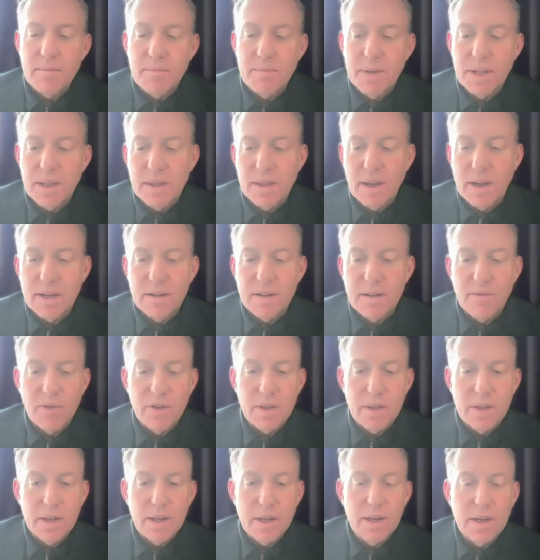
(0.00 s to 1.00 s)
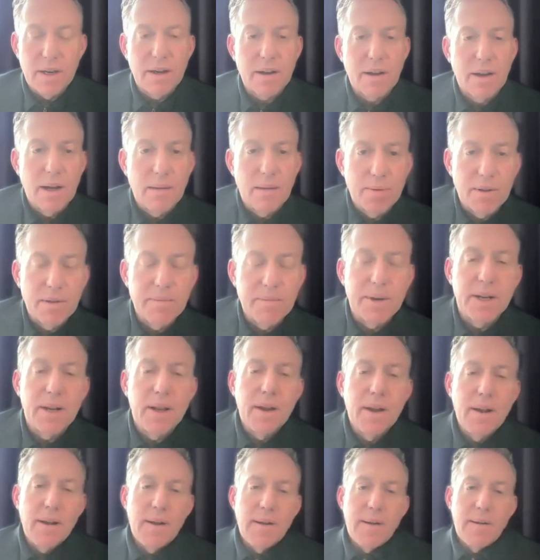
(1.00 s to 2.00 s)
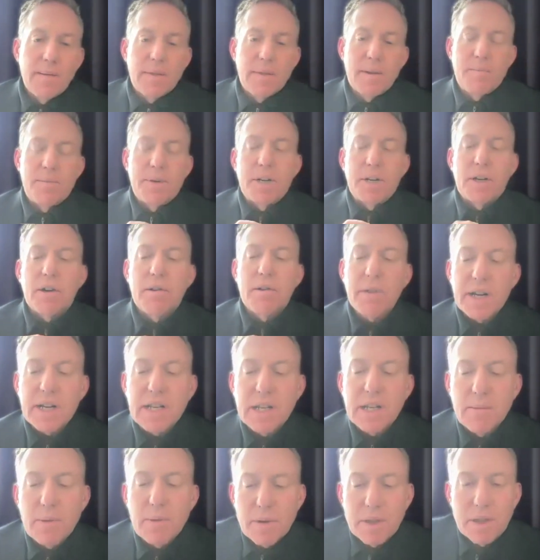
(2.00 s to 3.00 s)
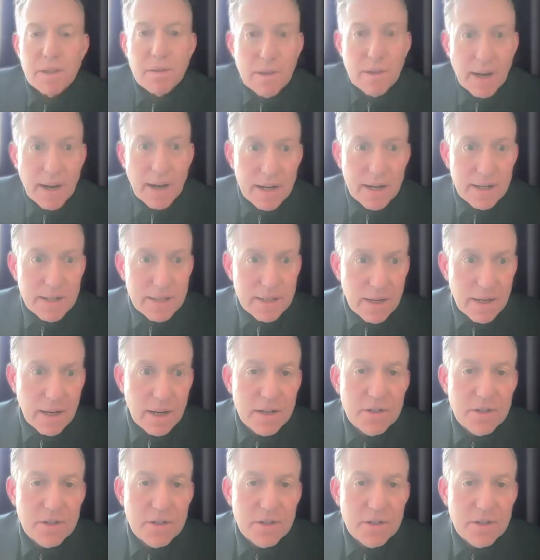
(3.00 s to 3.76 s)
but thanks for the compliment. But great to be with you guys.